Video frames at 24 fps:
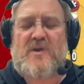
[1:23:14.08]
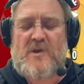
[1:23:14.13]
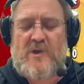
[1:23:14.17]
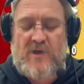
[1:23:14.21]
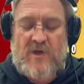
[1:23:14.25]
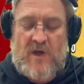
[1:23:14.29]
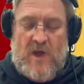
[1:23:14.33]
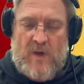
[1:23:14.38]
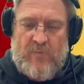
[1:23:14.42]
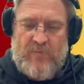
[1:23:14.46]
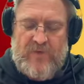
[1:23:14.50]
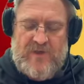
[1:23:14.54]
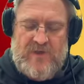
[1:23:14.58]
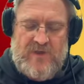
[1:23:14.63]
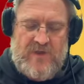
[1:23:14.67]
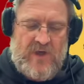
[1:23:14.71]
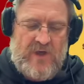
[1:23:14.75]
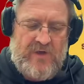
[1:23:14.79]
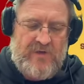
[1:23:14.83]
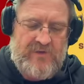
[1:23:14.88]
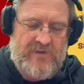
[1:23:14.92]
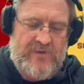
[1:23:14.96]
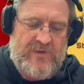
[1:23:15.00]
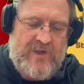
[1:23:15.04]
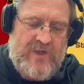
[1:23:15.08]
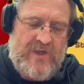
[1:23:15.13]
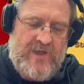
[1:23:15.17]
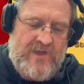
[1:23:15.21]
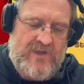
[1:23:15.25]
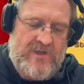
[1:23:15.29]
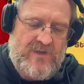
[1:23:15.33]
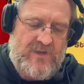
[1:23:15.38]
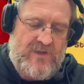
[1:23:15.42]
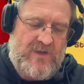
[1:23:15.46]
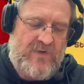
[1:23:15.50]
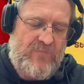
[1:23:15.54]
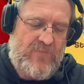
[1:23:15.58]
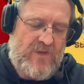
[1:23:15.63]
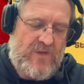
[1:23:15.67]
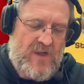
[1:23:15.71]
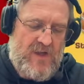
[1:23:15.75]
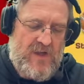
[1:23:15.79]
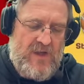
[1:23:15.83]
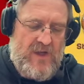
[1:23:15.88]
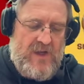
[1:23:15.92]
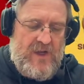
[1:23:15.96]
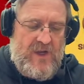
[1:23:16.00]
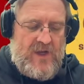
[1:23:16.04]
charming young lady
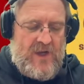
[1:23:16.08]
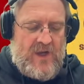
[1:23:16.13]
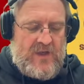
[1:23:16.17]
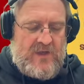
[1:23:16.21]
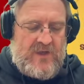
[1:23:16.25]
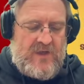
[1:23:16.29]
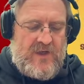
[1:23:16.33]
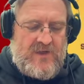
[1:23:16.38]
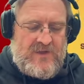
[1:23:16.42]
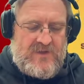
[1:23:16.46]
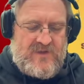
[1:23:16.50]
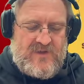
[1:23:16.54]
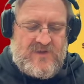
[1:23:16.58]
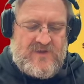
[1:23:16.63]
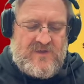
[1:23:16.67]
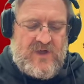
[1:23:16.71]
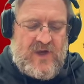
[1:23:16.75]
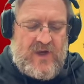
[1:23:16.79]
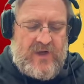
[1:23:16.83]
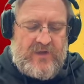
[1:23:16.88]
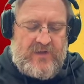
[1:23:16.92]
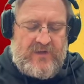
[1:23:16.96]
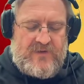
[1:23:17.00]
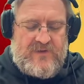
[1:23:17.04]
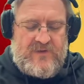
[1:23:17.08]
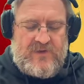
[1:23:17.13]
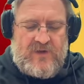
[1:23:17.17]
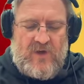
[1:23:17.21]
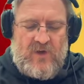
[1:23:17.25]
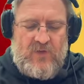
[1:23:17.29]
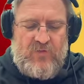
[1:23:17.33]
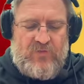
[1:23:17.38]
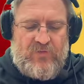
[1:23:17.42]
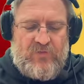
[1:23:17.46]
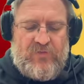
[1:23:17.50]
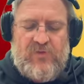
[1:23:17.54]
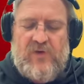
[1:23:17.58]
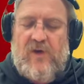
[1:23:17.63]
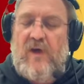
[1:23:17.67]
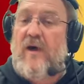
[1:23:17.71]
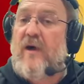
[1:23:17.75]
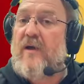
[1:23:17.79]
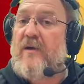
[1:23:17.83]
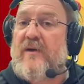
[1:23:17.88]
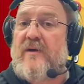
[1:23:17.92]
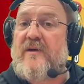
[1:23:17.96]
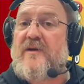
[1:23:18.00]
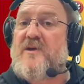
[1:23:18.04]
and then decided to go
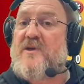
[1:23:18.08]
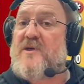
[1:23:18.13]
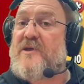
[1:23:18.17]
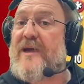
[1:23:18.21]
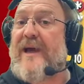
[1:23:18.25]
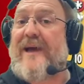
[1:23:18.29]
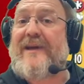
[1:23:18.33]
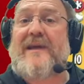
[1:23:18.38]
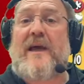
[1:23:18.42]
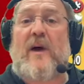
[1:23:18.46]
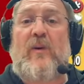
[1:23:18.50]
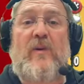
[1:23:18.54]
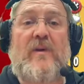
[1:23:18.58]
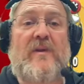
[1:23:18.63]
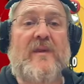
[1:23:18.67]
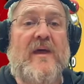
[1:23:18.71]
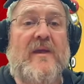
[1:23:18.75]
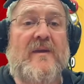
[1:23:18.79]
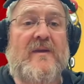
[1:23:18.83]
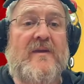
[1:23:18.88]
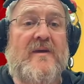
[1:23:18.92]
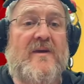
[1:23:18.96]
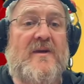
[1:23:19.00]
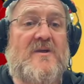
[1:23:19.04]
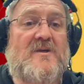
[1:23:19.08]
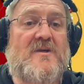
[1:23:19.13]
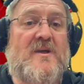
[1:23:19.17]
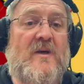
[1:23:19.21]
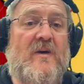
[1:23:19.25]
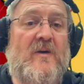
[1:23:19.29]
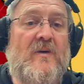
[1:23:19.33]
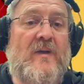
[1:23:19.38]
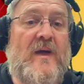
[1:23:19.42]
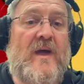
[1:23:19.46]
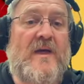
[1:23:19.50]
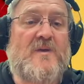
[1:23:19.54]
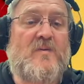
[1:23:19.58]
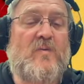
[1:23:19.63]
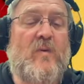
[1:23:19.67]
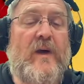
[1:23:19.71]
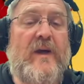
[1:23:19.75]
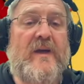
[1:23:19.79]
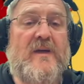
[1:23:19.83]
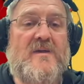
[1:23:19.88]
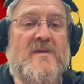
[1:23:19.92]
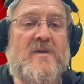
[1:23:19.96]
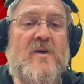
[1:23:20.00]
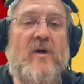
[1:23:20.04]
flirt and chat up with others. So that's
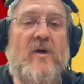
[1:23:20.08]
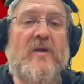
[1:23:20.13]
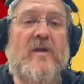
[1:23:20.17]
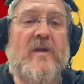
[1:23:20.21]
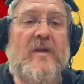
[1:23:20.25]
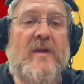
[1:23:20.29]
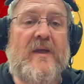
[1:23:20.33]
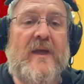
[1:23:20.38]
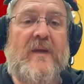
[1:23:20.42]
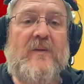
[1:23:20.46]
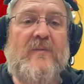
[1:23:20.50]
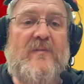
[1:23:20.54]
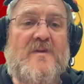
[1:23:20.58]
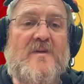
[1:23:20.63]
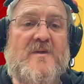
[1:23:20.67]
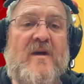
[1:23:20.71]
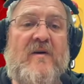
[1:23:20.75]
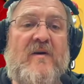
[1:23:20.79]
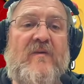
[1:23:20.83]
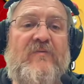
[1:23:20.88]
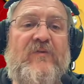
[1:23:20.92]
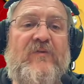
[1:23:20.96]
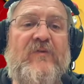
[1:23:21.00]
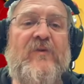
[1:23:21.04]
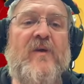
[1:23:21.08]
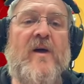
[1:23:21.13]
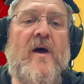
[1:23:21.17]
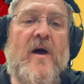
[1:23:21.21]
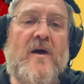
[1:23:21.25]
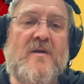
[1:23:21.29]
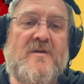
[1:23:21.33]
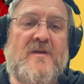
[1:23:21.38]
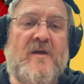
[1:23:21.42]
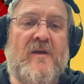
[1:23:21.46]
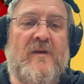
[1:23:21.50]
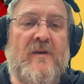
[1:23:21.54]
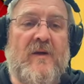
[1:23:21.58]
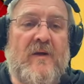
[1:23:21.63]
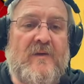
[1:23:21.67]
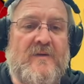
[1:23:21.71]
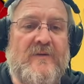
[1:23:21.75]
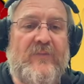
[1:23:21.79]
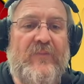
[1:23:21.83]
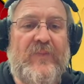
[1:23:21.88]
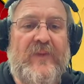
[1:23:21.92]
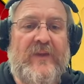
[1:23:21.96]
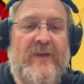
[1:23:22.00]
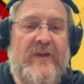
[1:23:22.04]
why he's got the name Sir
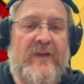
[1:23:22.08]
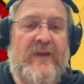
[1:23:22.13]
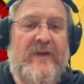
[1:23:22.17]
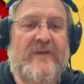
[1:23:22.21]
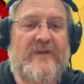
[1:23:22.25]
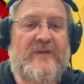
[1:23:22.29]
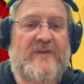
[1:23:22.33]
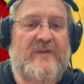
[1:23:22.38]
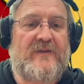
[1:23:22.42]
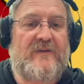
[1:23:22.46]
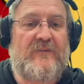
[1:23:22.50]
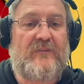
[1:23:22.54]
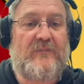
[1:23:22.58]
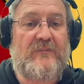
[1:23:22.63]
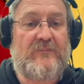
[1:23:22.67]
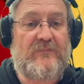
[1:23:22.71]
Flirt-a-Lot. Yes.